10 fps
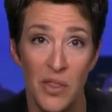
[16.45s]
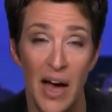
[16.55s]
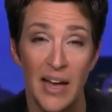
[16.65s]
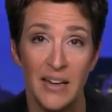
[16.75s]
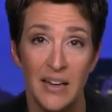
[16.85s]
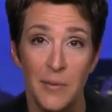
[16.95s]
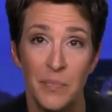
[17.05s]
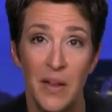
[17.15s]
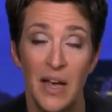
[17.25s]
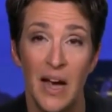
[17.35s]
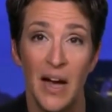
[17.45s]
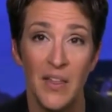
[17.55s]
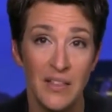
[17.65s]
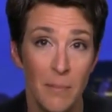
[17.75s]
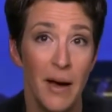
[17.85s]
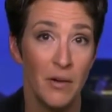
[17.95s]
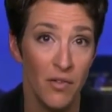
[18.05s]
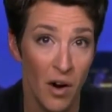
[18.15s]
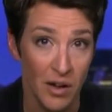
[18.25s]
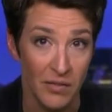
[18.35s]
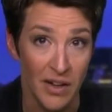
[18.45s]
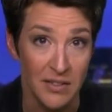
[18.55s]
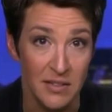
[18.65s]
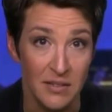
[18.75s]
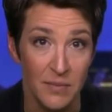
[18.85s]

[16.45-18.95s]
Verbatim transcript: that, I think the better for all of us.